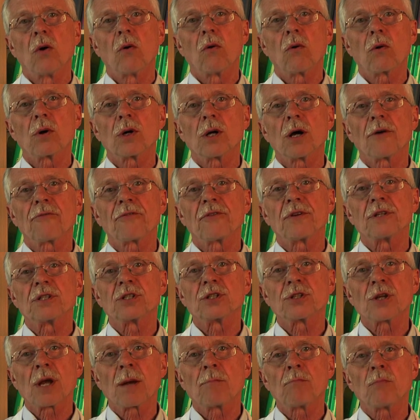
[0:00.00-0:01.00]
or of the
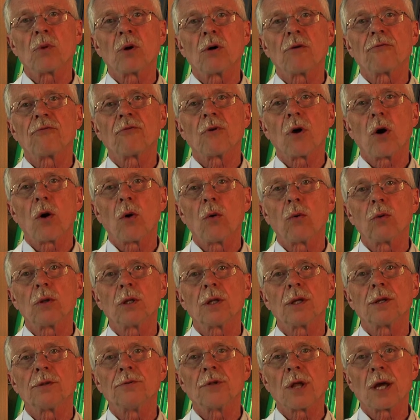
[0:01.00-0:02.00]
sum of
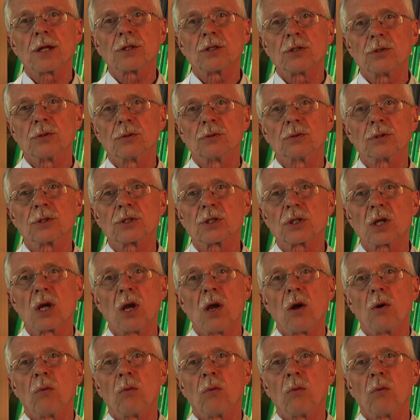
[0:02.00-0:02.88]
all nodules